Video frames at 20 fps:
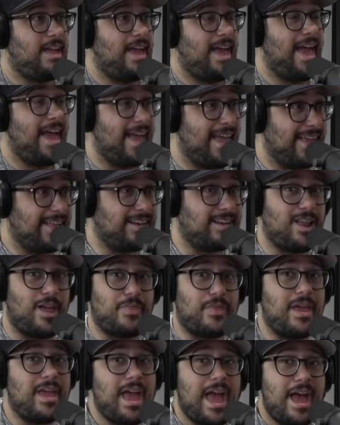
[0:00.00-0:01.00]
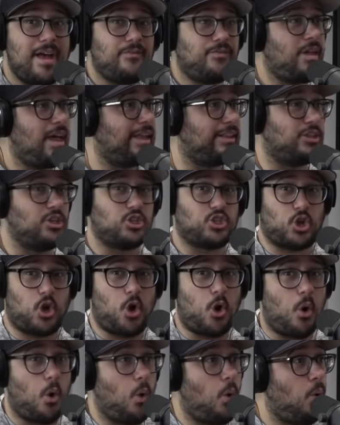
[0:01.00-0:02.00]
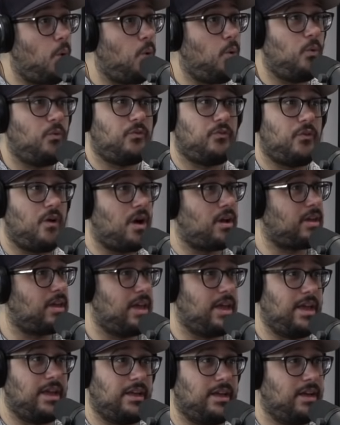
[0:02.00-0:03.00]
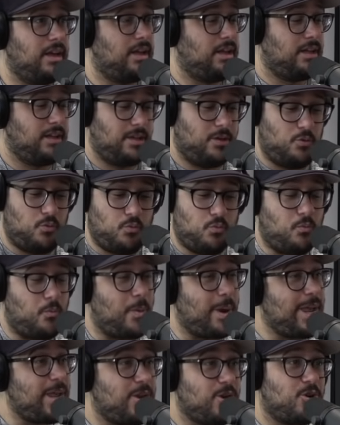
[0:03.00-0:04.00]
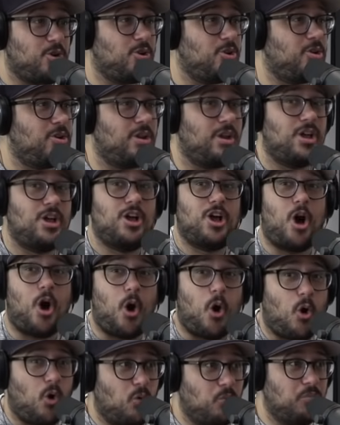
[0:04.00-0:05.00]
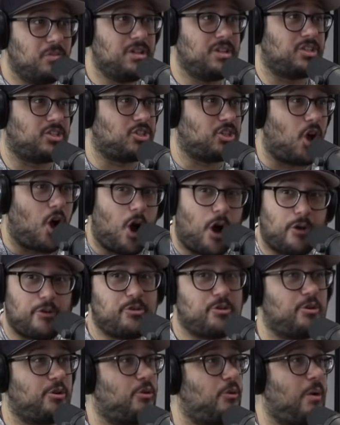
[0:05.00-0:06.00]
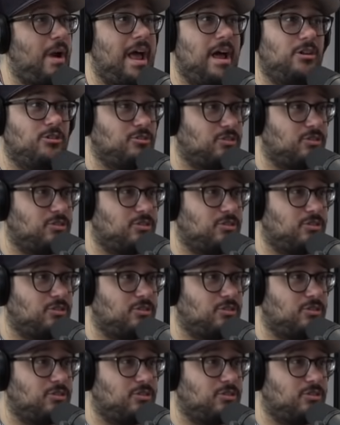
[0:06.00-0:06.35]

and they have like this whole fucking weird homeless underground